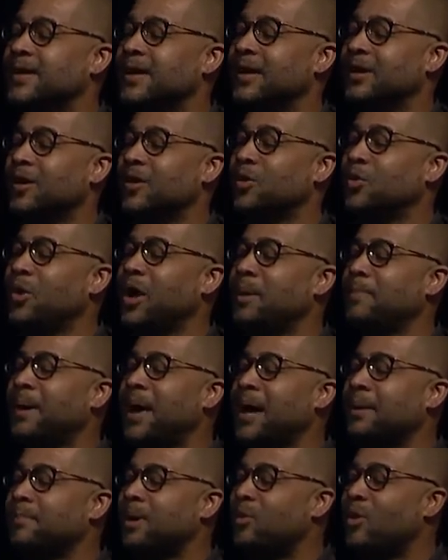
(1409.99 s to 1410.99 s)
And on the way
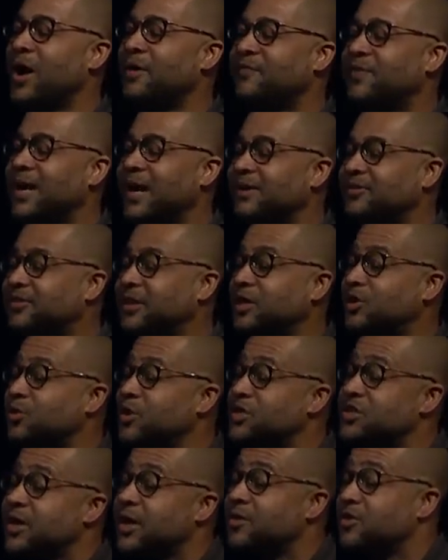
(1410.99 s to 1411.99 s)
back, my wife and I said to
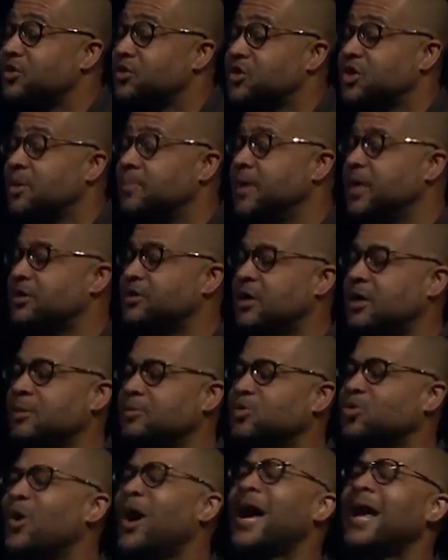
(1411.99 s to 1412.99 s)
each other in so many
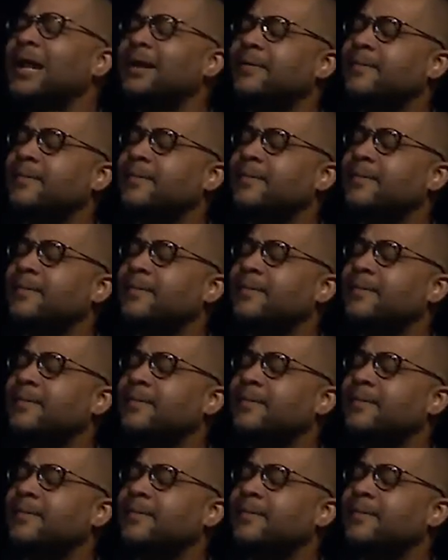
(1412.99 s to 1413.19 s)
terms, what